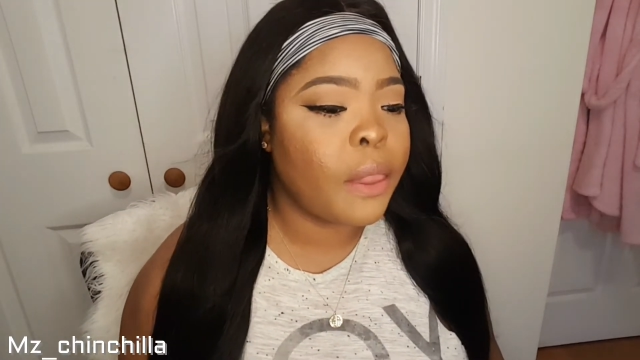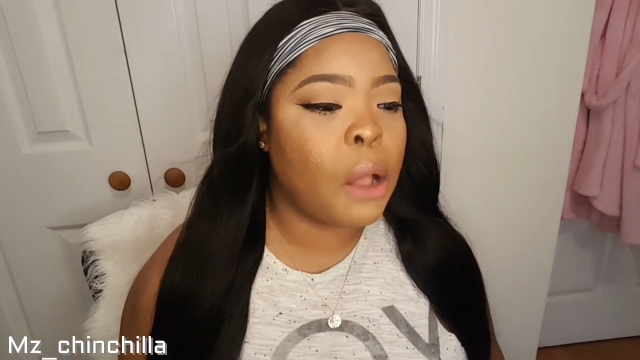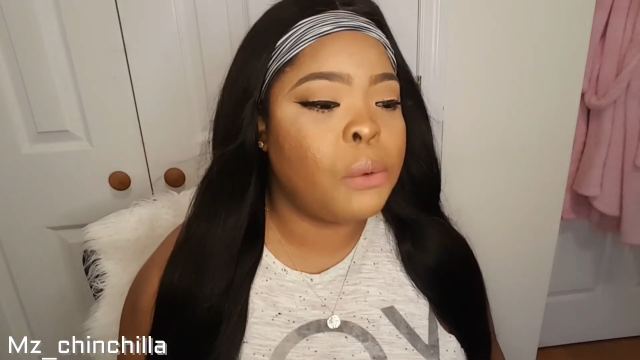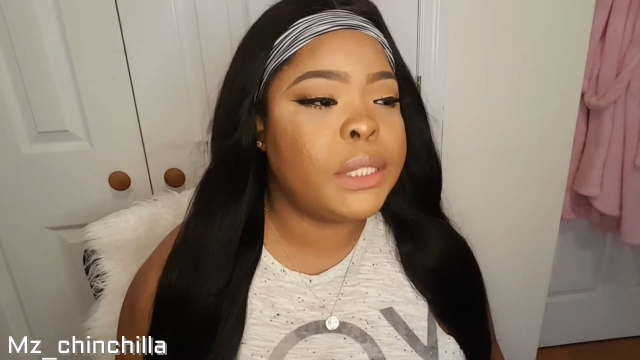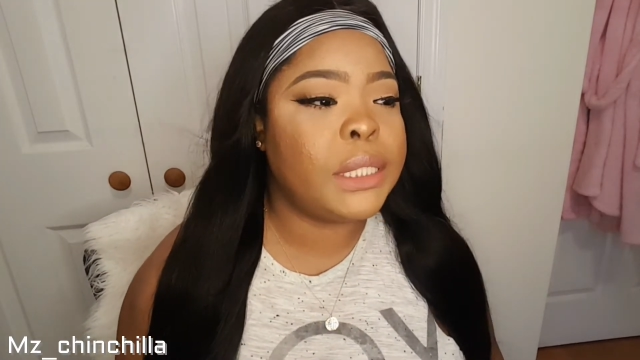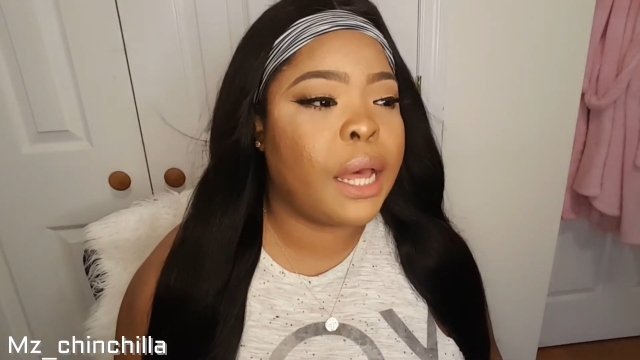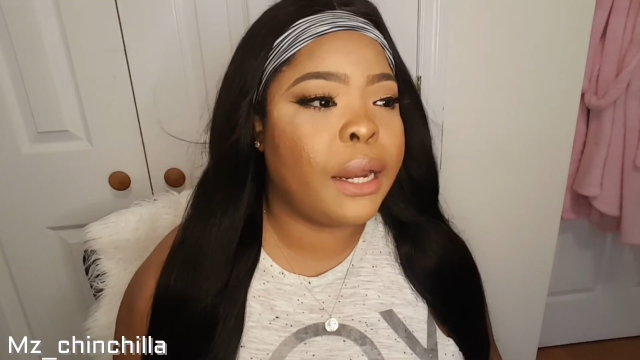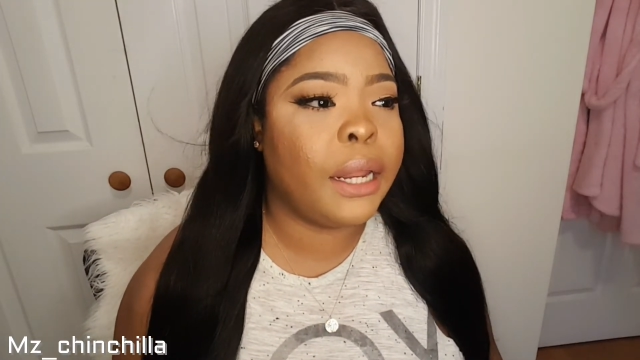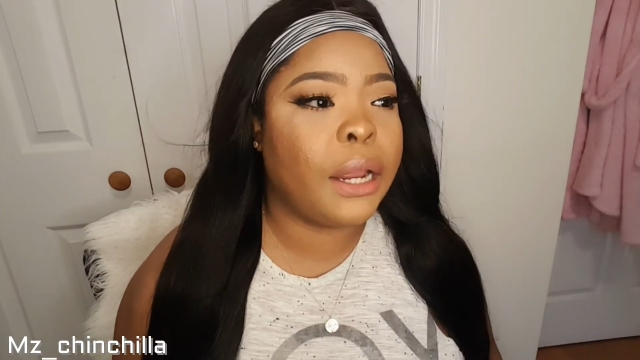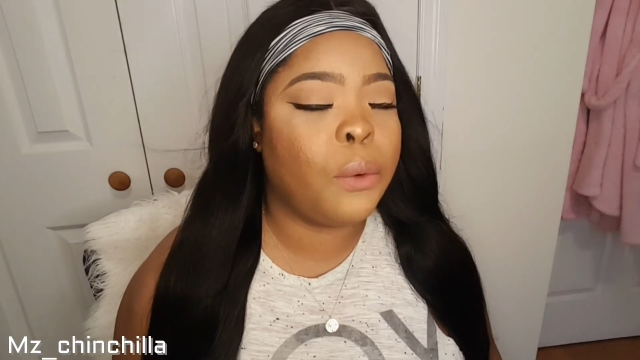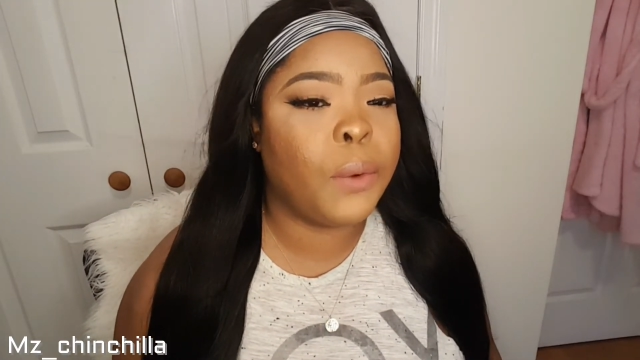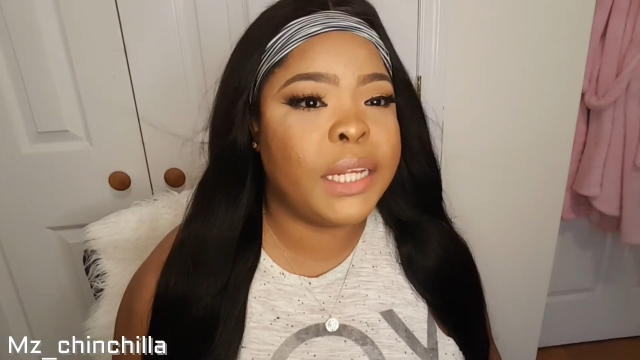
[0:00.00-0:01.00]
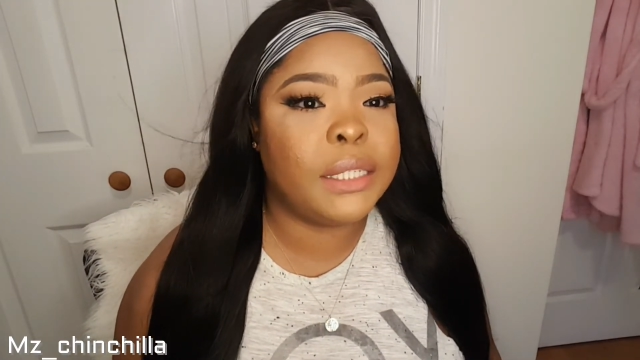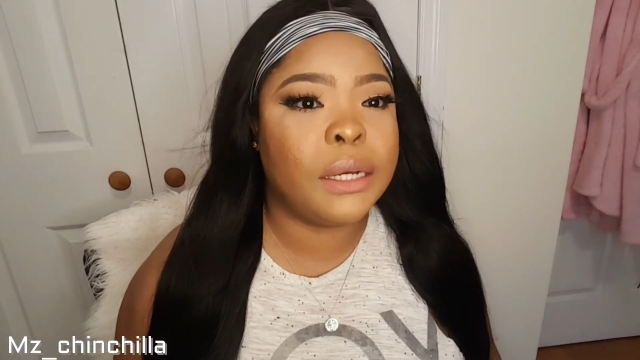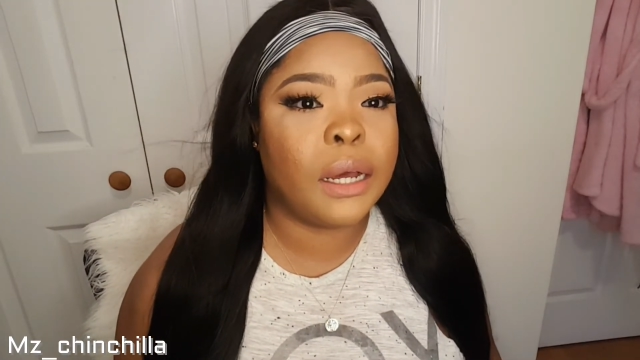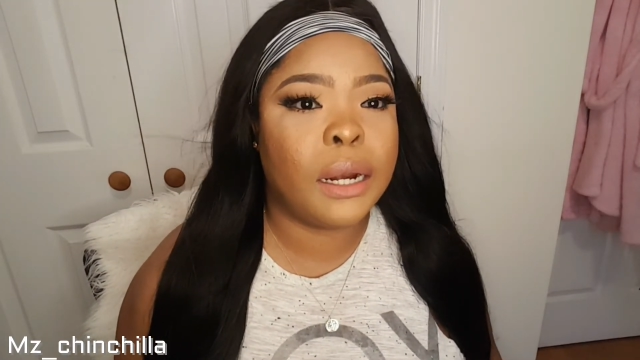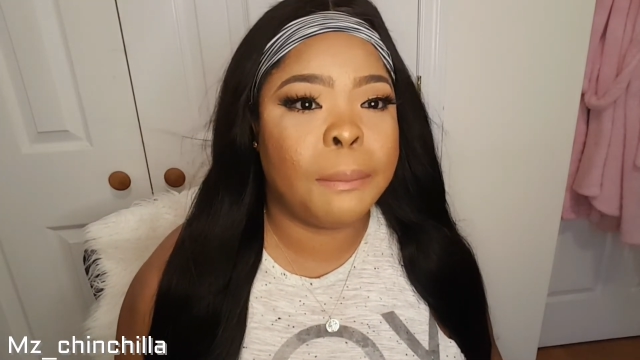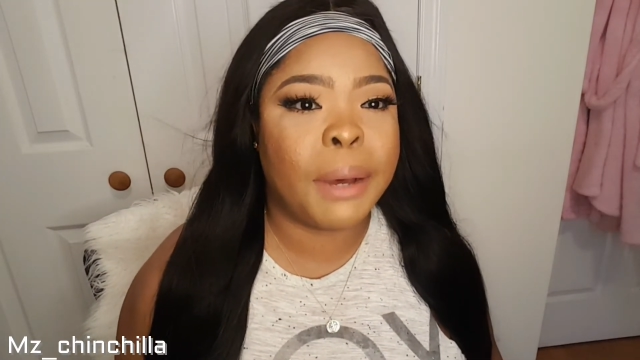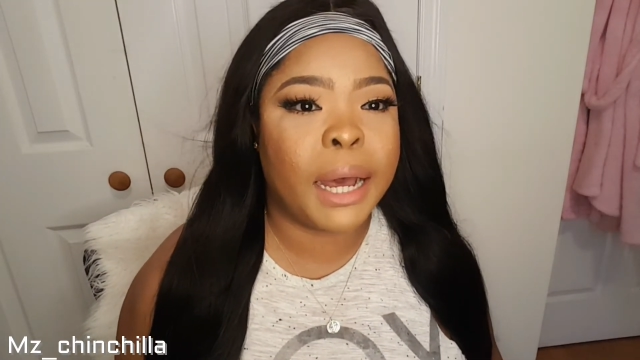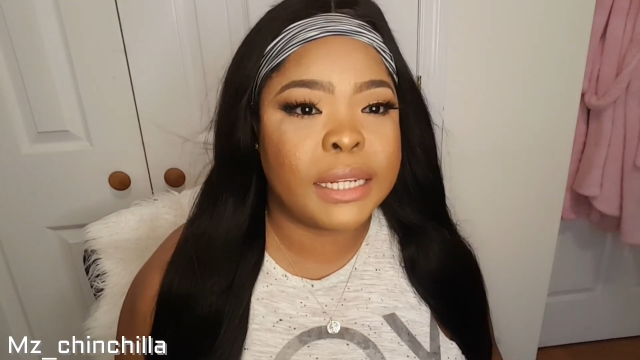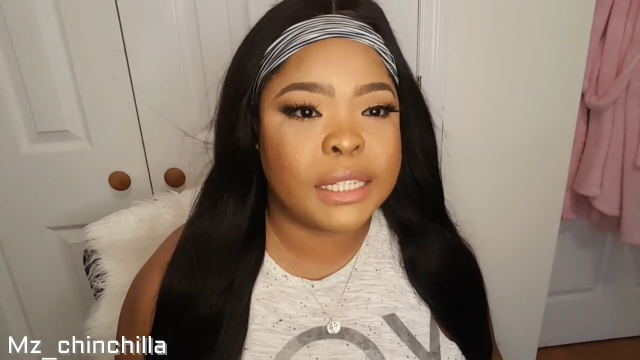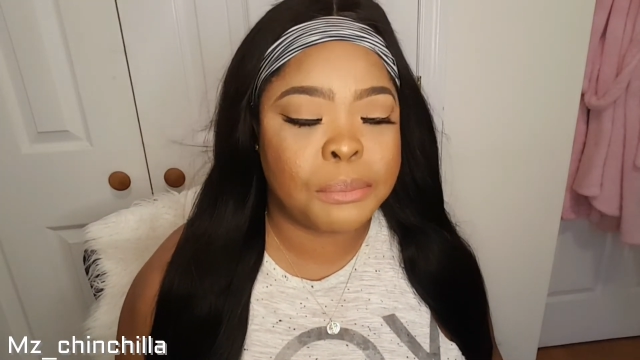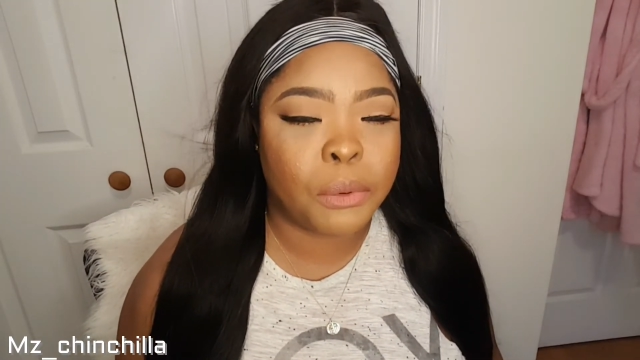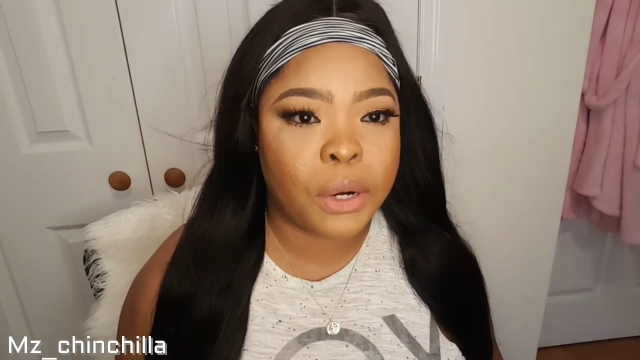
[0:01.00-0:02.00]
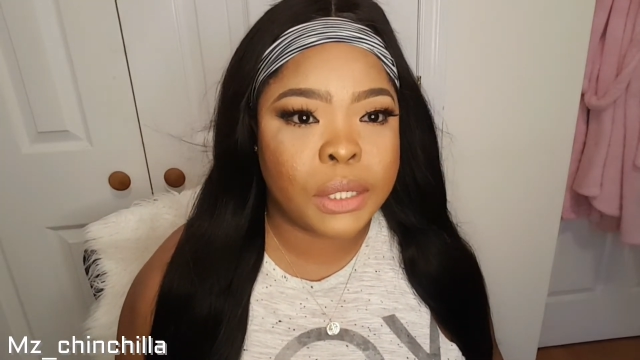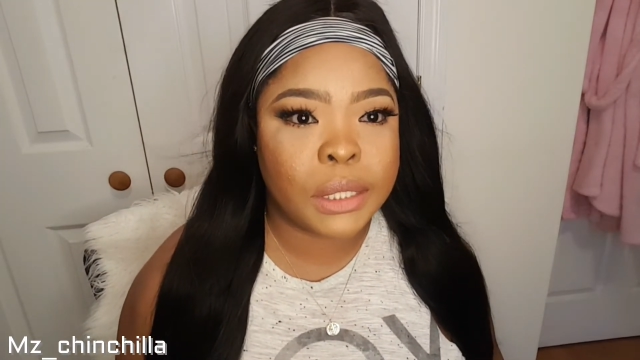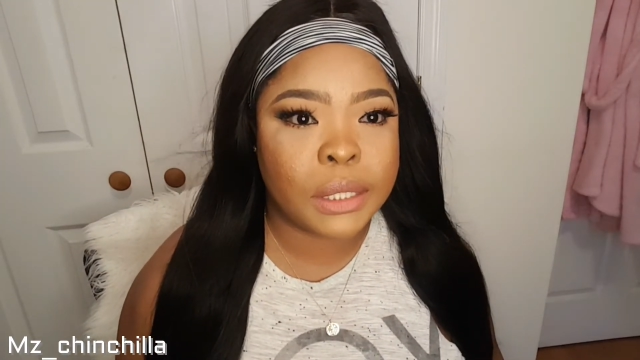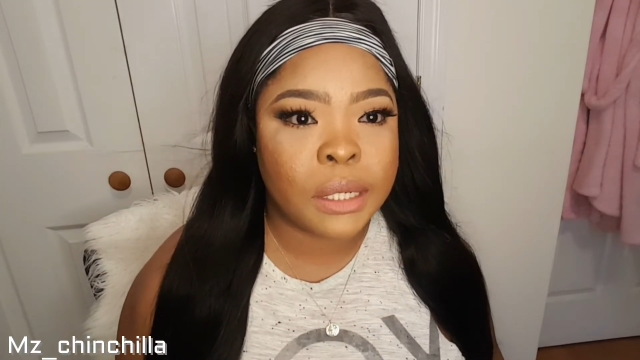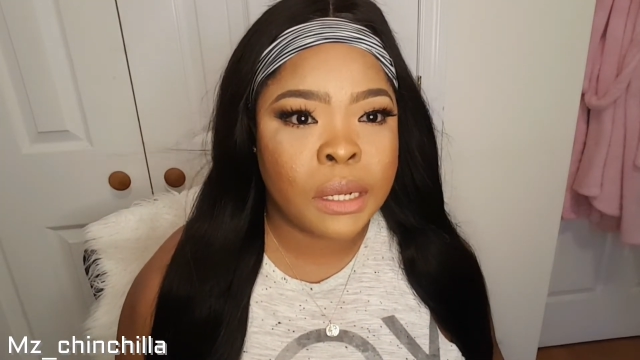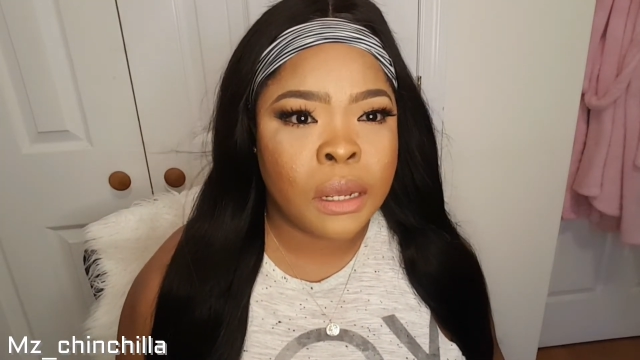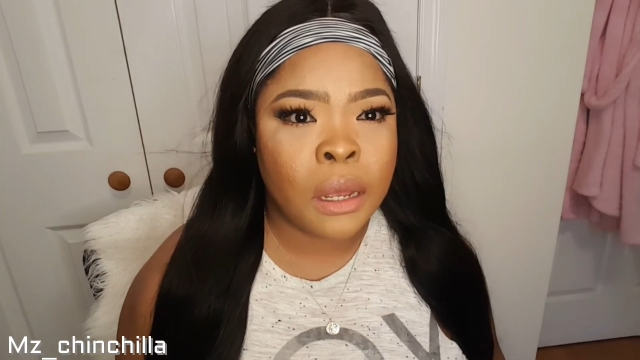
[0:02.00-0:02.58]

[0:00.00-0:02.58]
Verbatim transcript: I was sat there waiting on the passports.